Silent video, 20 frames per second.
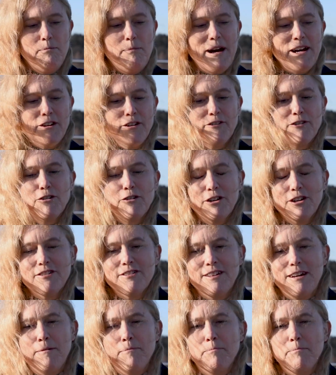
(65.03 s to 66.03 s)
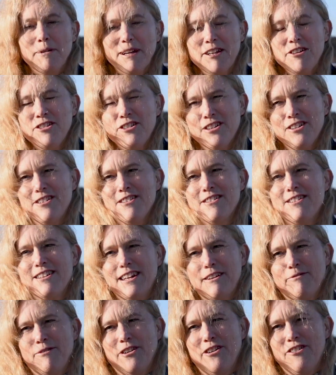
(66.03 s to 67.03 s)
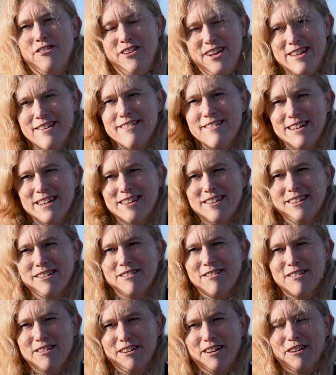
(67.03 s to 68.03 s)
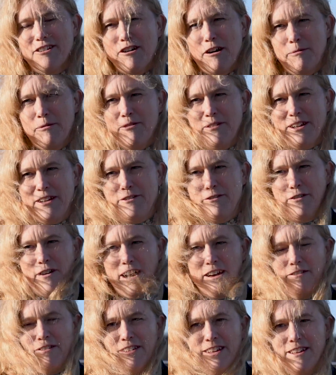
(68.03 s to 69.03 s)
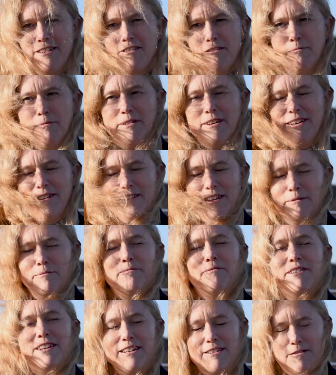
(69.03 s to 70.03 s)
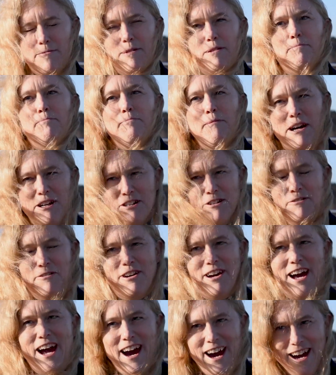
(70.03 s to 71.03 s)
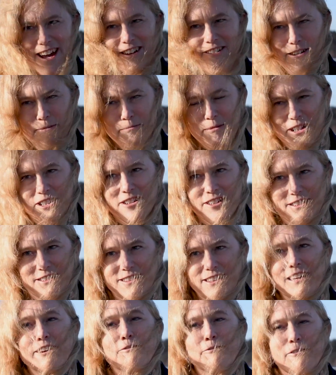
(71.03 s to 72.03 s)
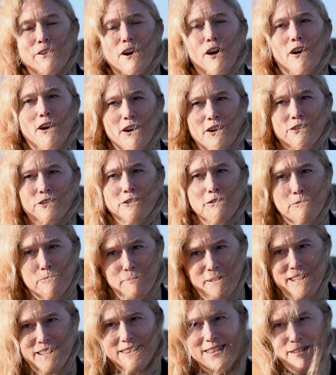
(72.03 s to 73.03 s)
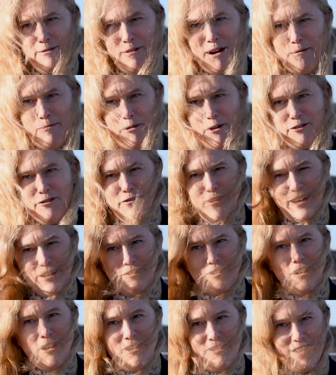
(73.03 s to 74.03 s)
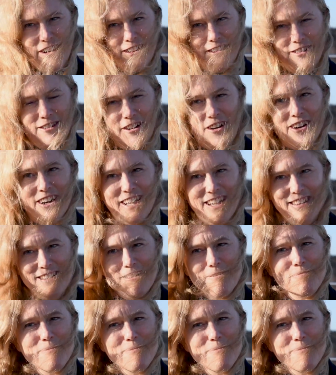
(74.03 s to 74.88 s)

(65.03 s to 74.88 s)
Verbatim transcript: but of course, the ambitions that were raised at Eh, COP25 needs to be there needs to be much higher ambitions if we are to meet the 1.5 tar target.